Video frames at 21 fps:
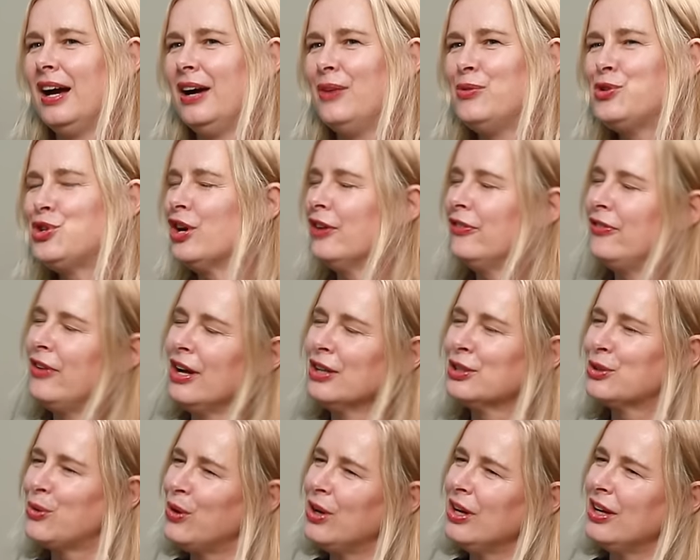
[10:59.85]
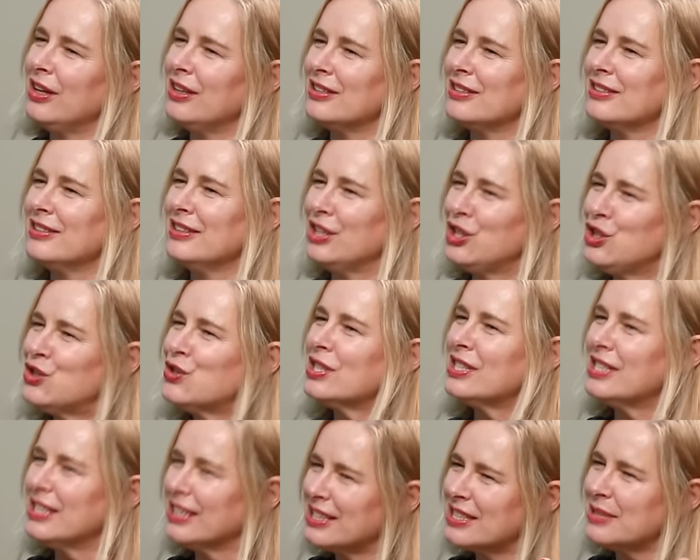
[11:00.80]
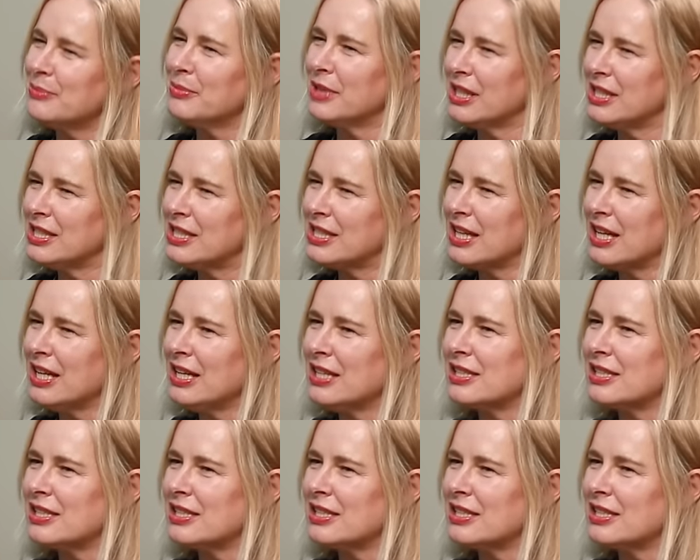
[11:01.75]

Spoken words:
which I found quite interesting as a mindset.